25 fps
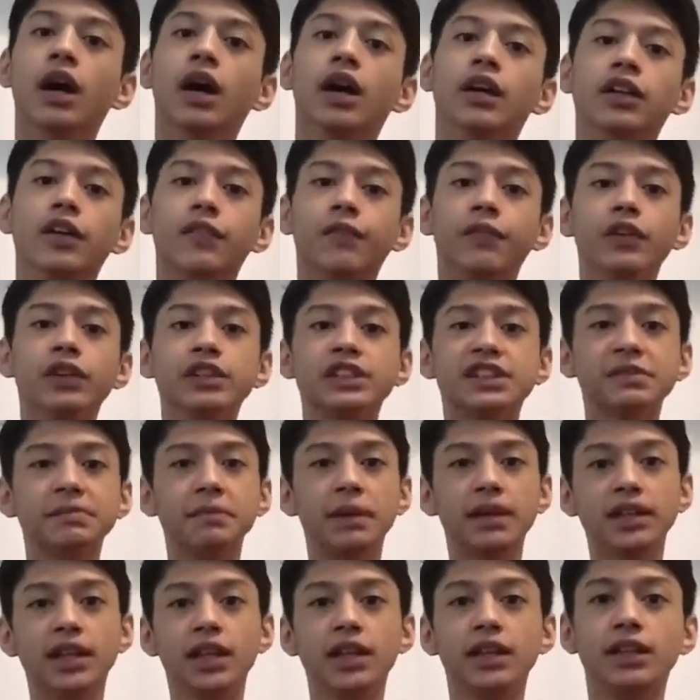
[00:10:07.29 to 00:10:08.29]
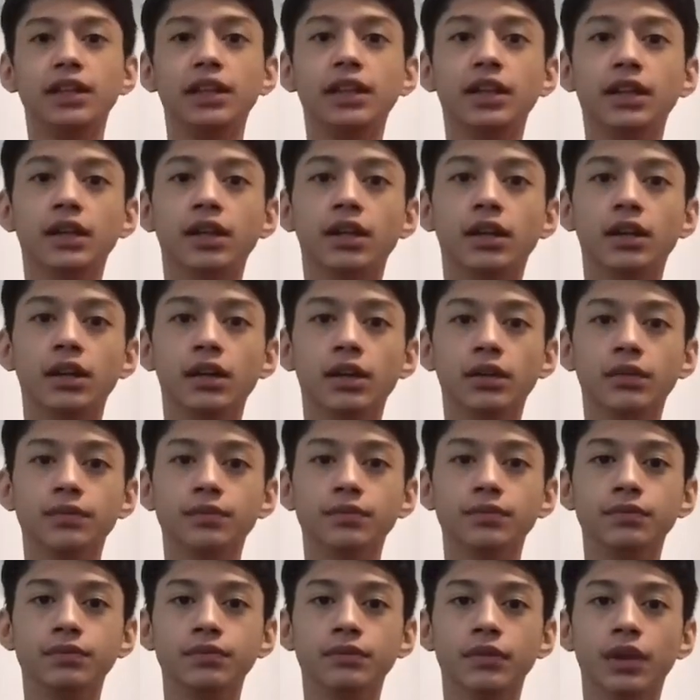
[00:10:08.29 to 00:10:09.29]
The first main idea
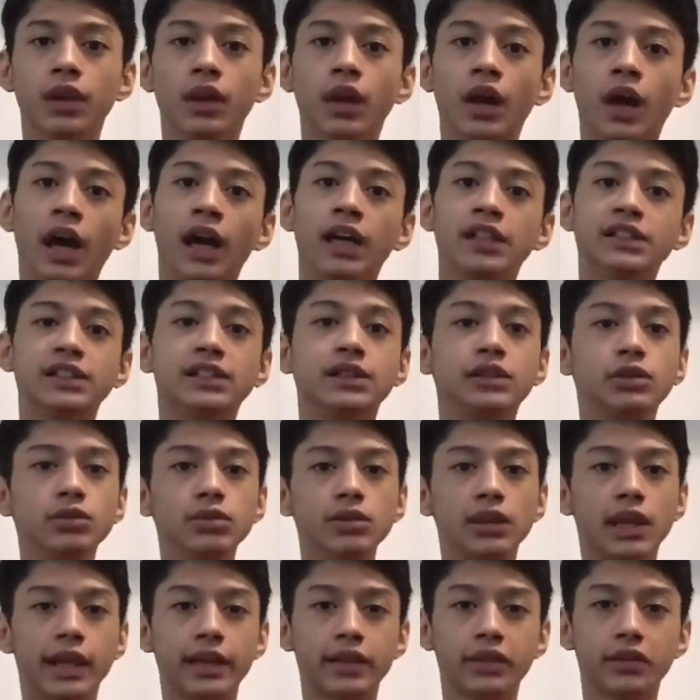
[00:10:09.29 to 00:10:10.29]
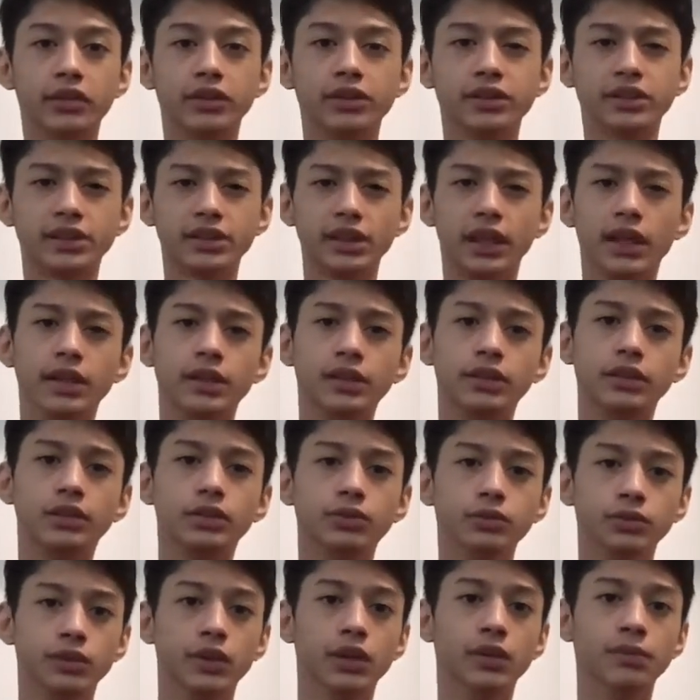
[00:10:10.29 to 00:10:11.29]
has two letters and
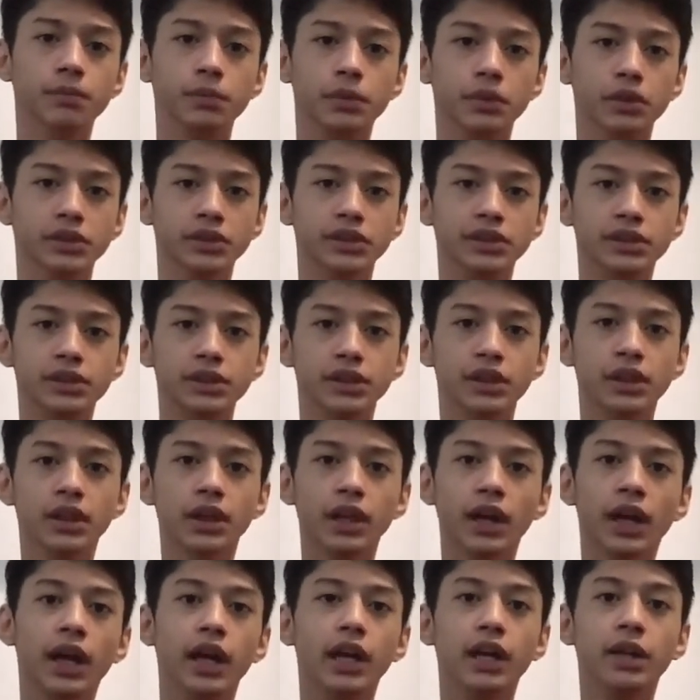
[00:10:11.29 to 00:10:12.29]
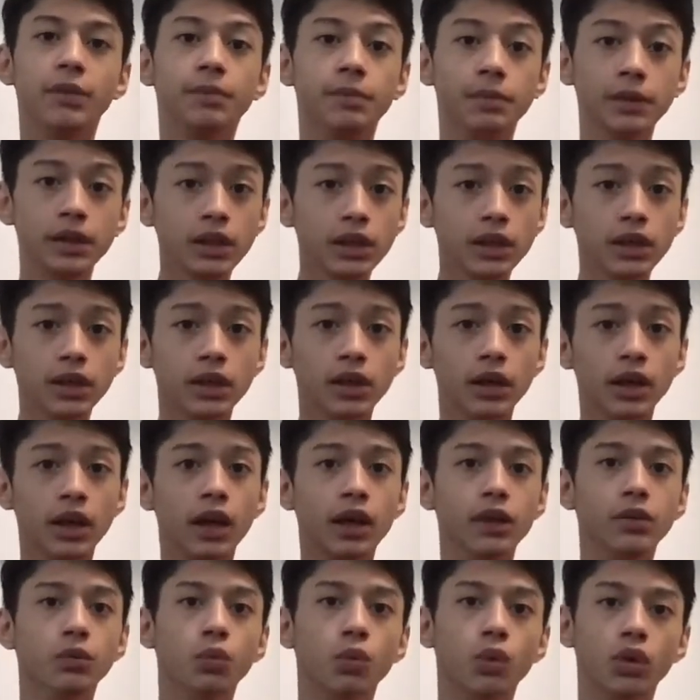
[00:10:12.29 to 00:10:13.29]
two numbers, A, B,
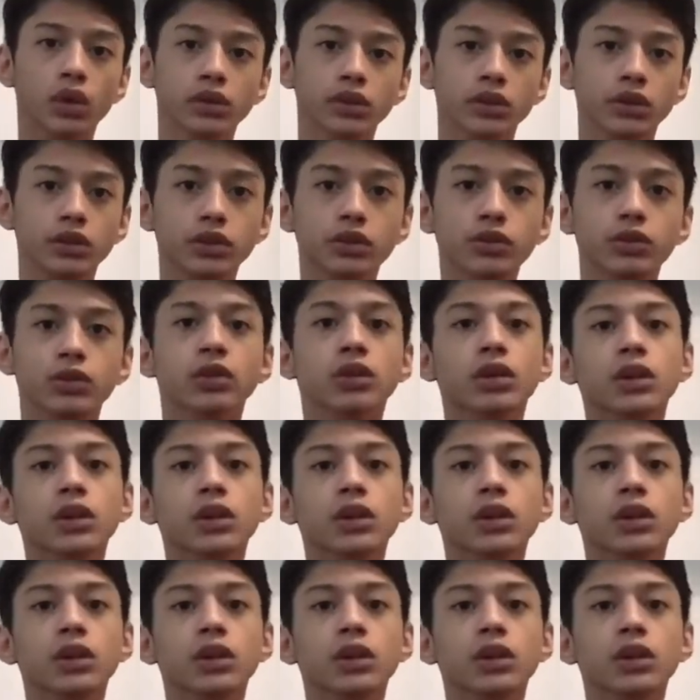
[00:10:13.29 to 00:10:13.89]
and 1, 2.